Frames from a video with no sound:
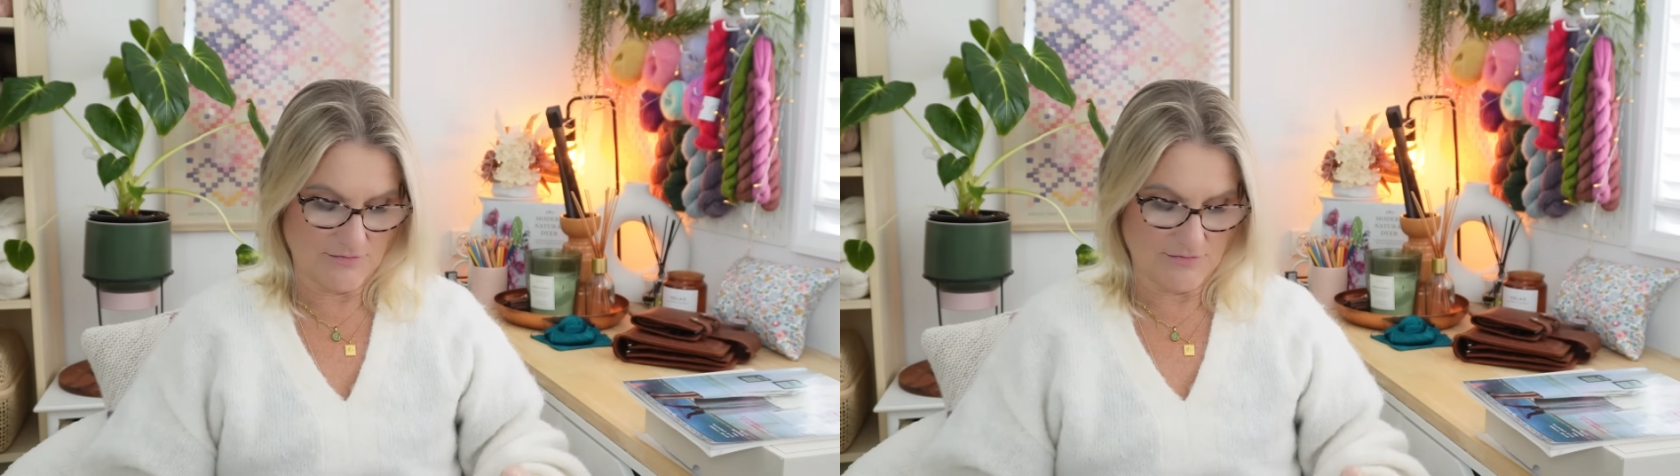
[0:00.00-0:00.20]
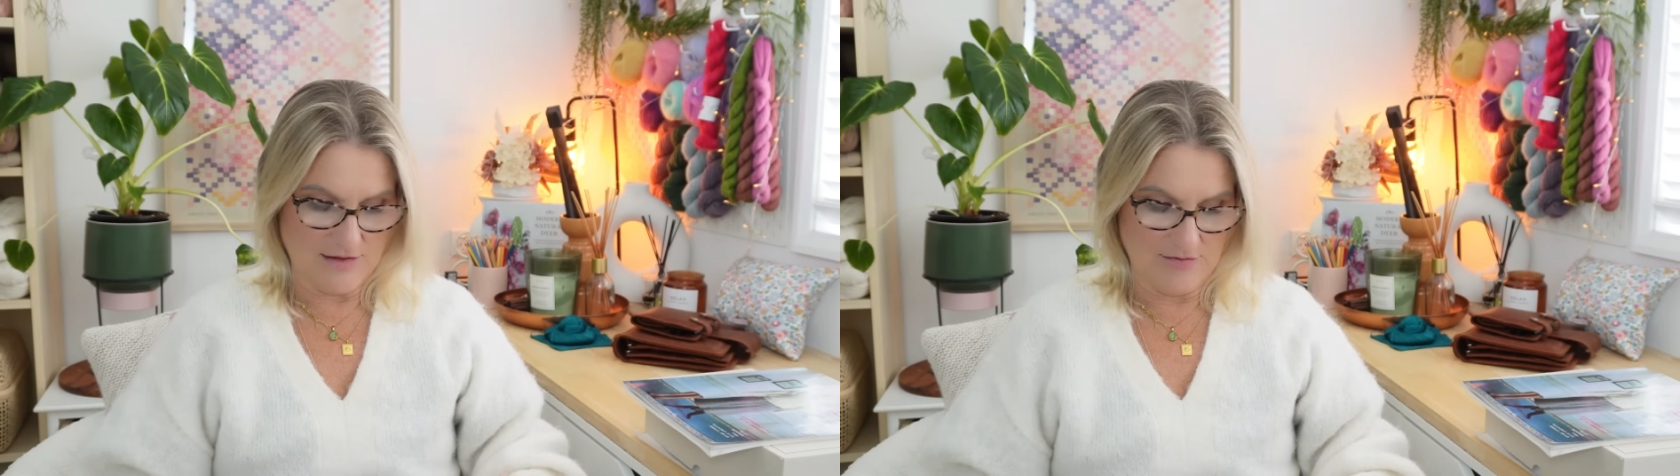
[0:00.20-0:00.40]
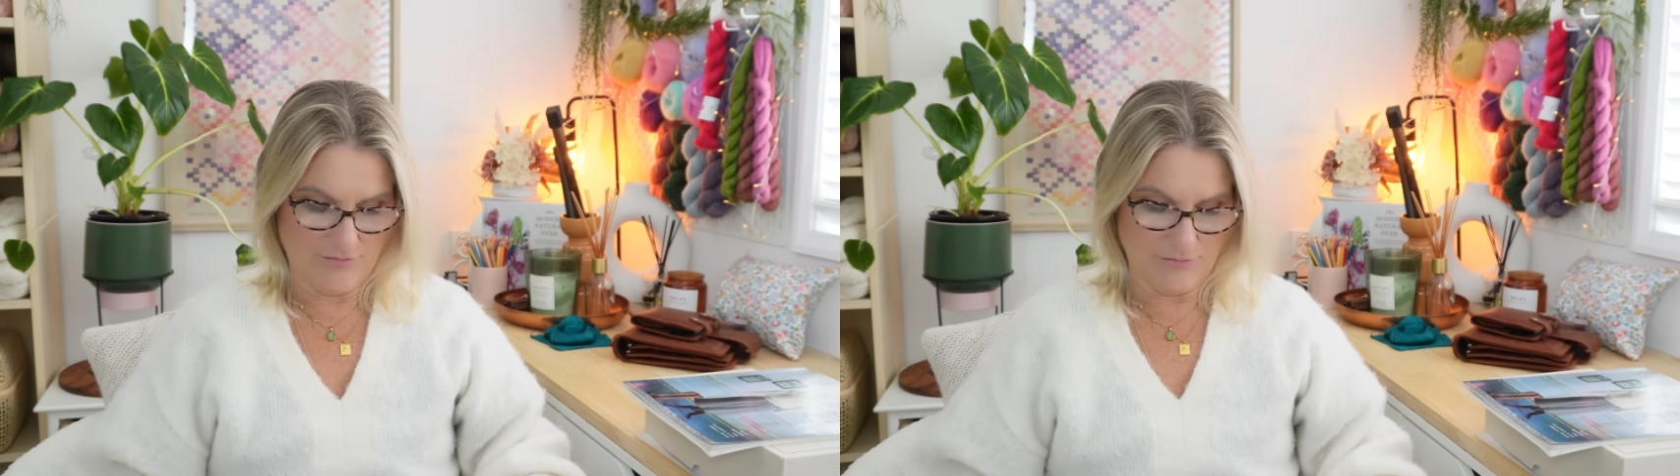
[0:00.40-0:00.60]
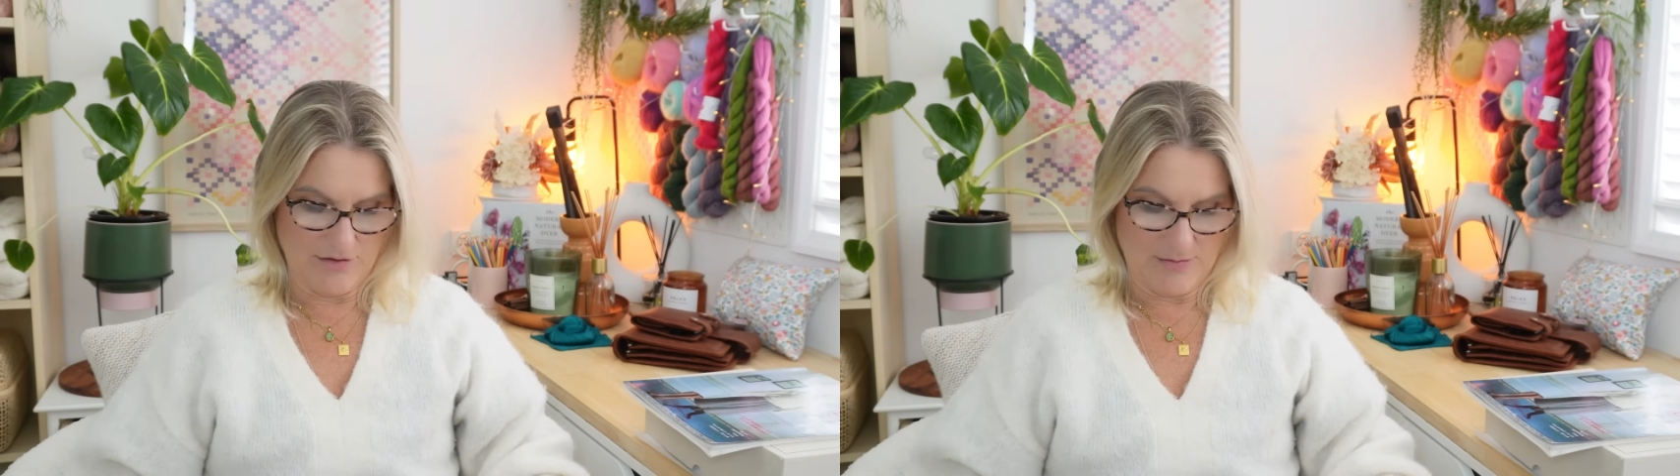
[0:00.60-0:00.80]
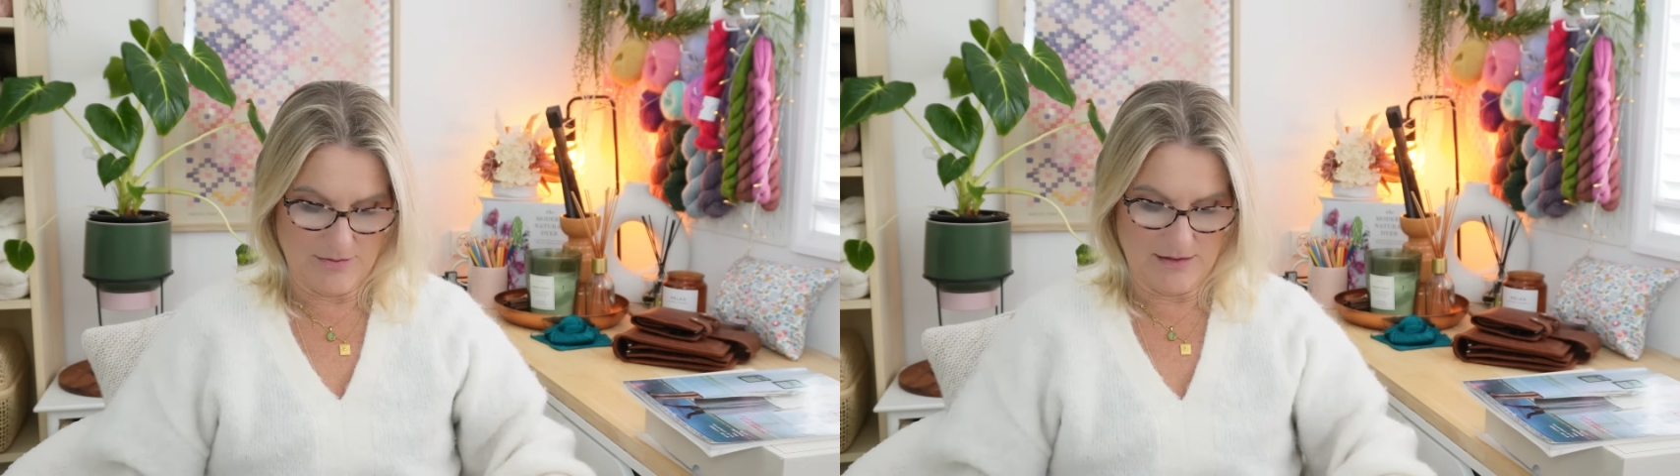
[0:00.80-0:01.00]
of
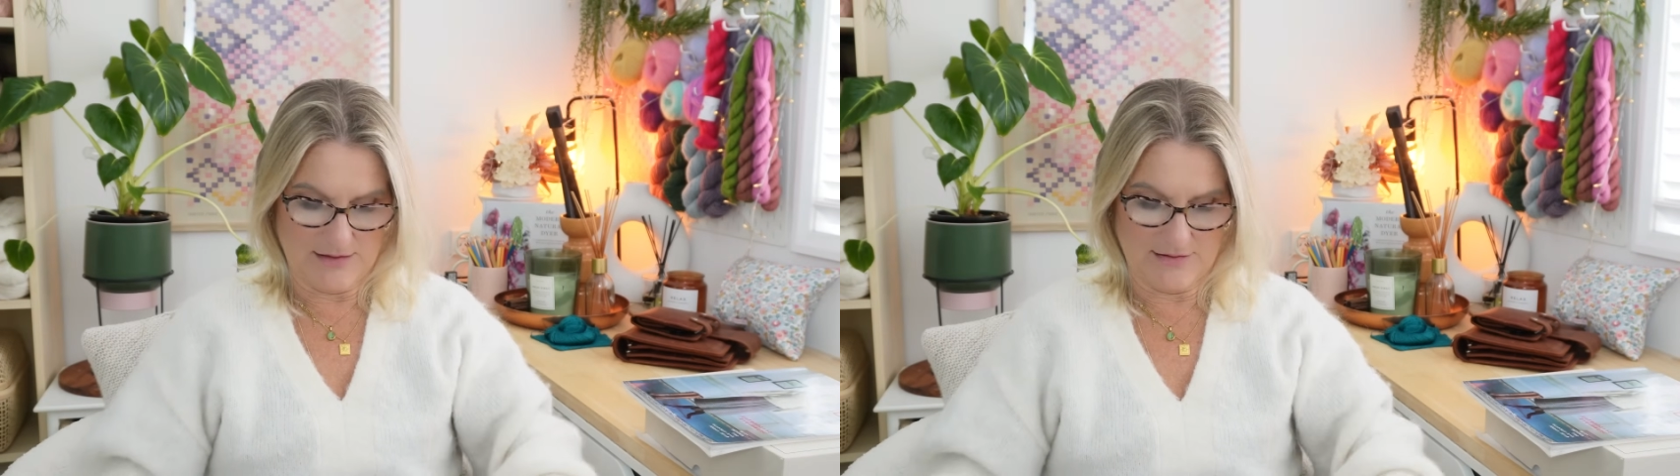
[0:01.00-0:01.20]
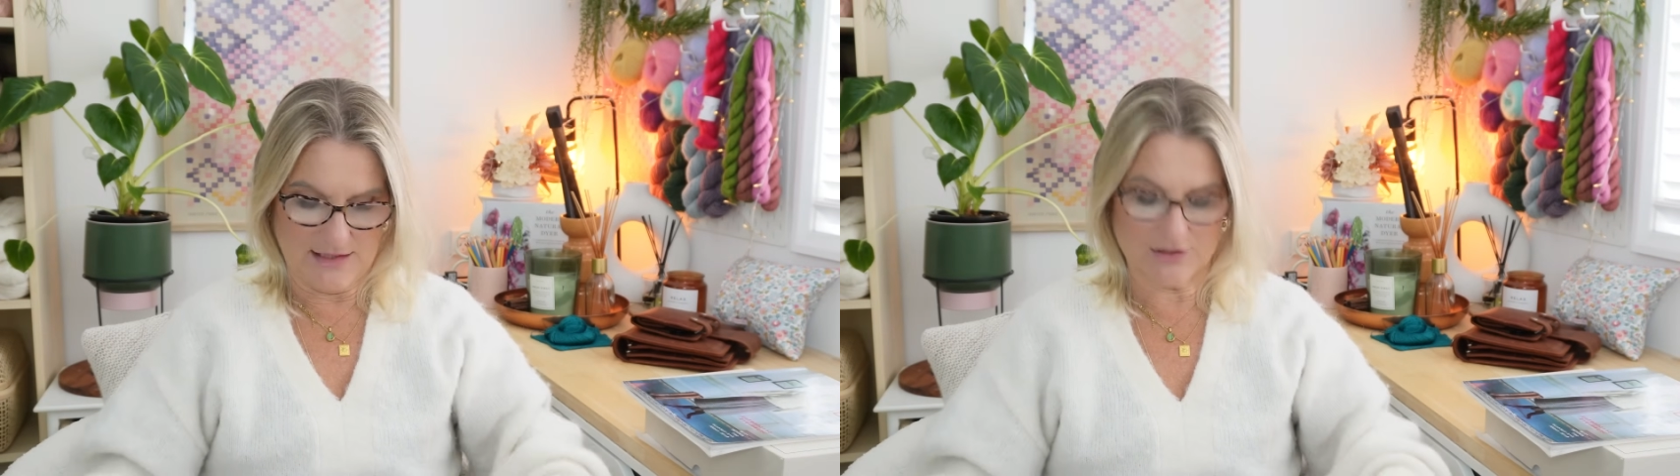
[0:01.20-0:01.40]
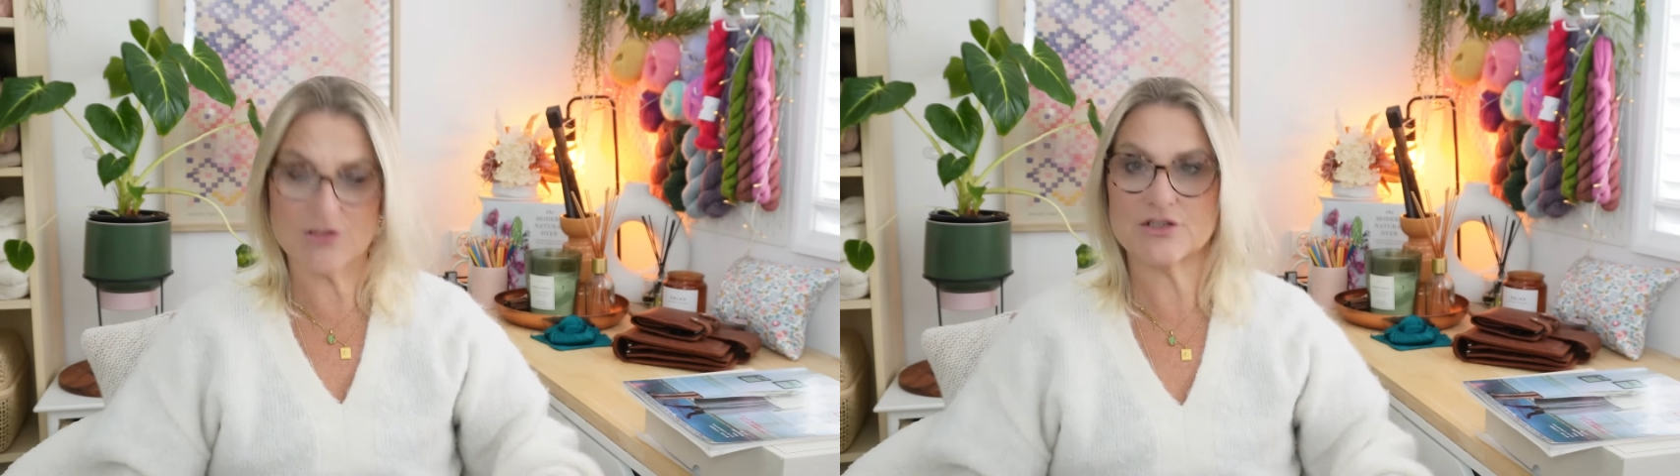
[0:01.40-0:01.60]
rib and then